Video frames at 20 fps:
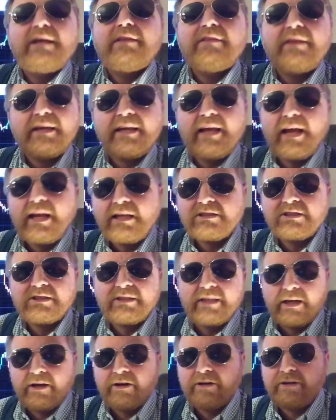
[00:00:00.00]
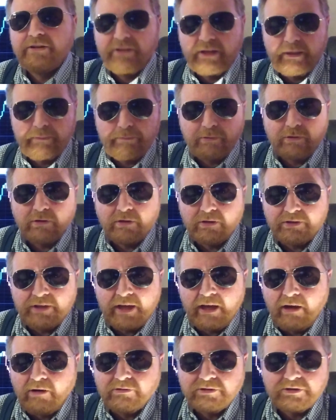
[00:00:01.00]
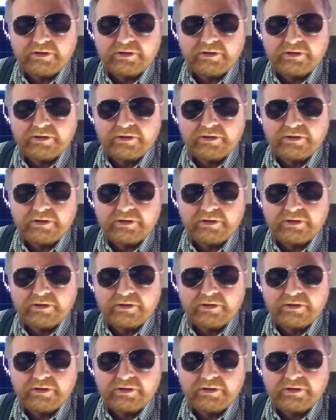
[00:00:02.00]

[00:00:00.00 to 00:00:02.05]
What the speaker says: they got scared and they pulled out.